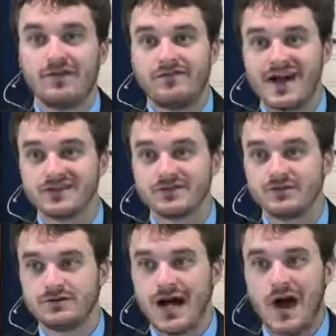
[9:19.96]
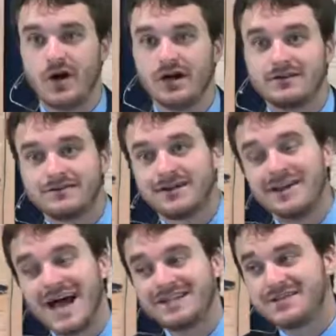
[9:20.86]
vessel, our
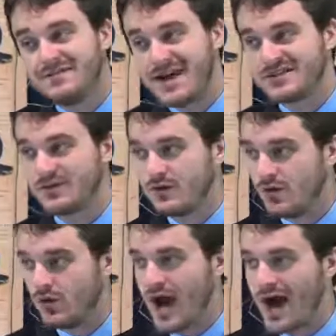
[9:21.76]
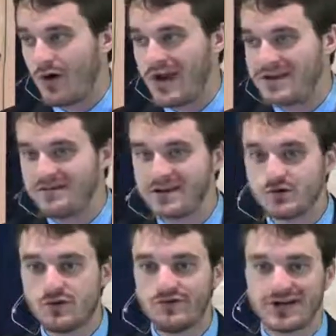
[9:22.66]
collective vessel or our
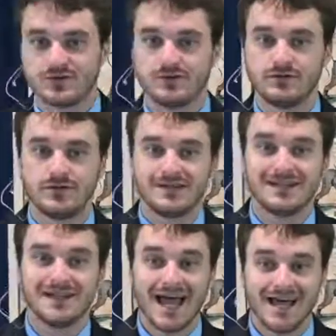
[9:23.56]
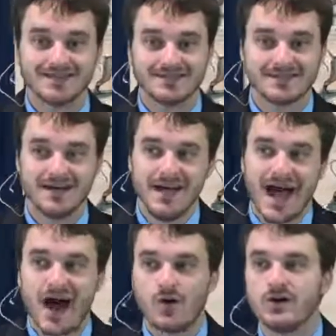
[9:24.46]
individual vessel cleansed,
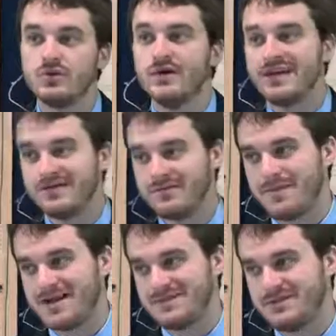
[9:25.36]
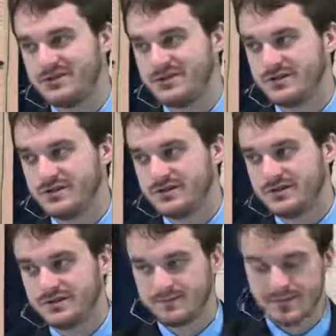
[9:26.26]
how can we give a message?
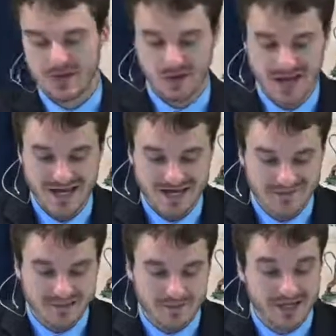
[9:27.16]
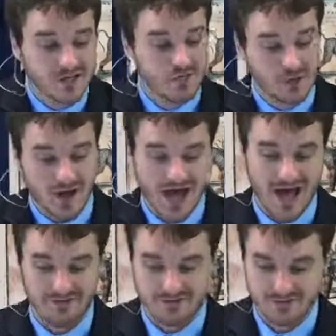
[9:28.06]
You can't give something you don't
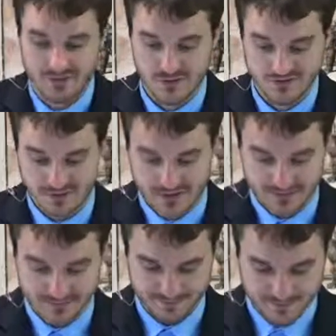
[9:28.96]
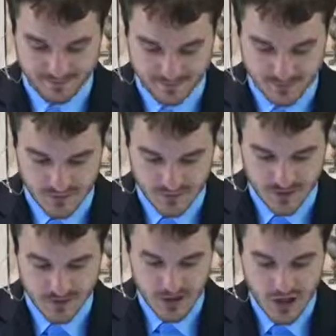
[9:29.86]
have, so to speak.
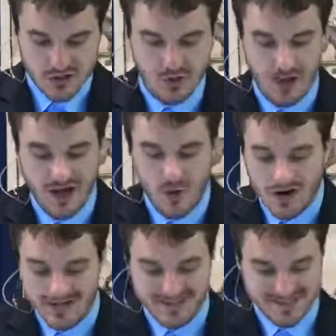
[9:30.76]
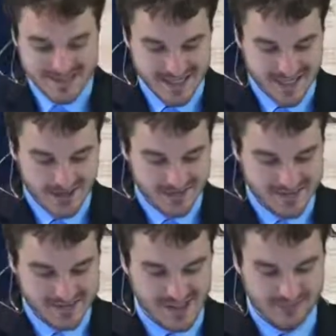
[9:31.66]
So what I want us to see here at
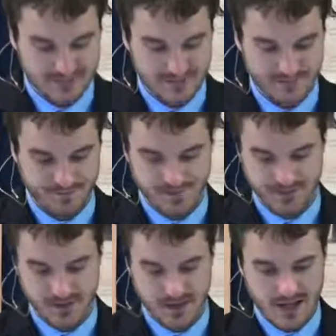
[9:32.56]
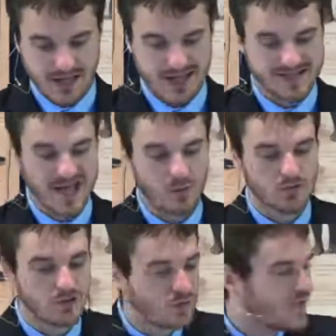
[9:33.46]
this level is that we're
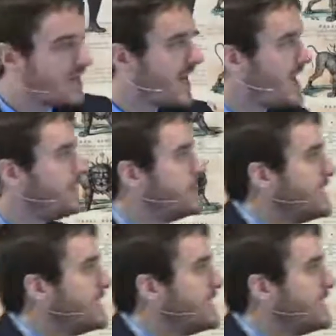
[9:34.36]
looking at